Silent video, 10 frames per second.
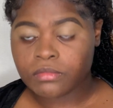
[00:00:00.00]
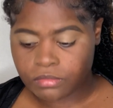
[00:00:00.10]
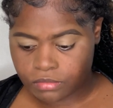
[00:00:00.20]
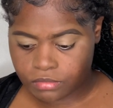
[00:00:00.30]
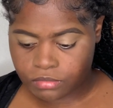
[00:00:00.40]

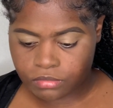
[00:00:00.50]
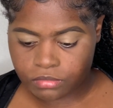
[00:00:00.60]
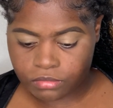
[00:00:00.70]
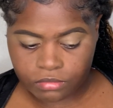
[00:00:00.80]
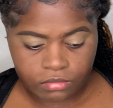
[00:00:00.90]
done, we're
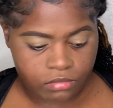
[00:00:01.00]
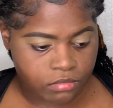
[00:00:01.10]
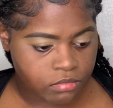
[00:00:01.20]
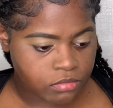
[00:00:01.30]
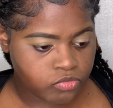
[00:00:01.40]
looking
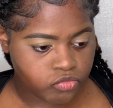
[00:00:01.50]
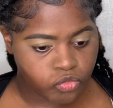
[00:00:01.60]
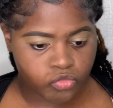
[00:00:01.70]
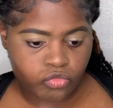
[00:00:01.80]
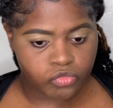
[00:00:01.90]
good.
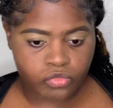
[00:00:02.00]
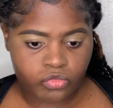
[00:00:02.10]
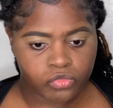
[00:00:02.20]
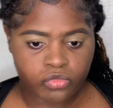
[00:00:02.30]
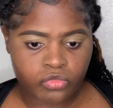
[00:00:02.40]

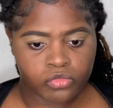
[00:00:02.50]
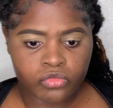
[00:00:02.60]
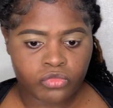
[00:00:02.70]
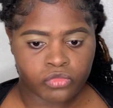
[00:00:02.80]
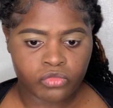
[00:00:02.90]
Now we're
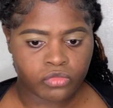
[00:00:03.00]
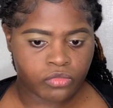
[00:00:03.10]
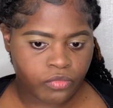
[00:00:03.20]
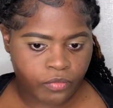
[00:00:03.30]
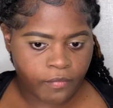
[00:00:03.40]
going to